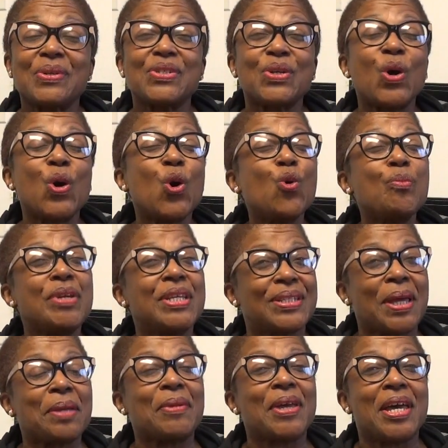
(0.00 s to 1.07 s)
It's a homey
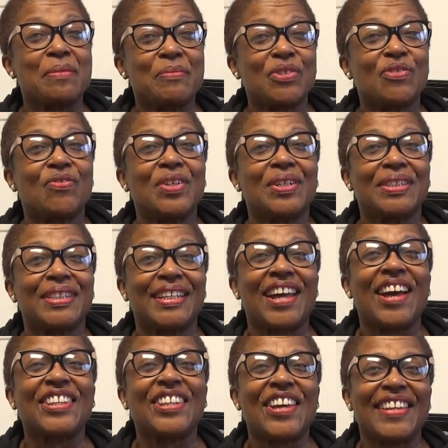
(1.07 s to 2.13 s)
type atmosphere that
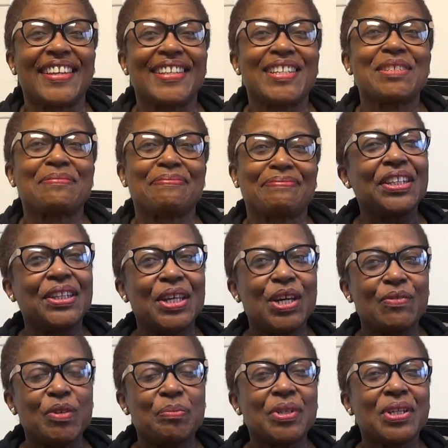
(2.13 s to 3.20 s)
I like. I
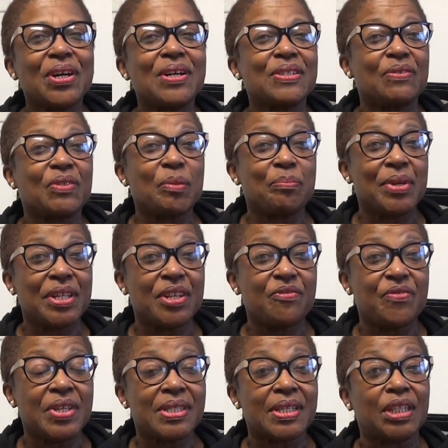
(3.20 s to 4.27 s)
love it because of the
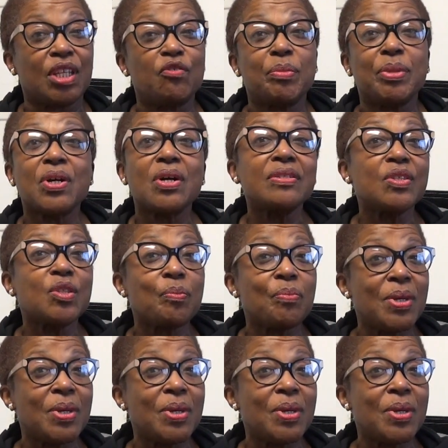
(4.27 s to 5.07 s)
benefits. I love it because of the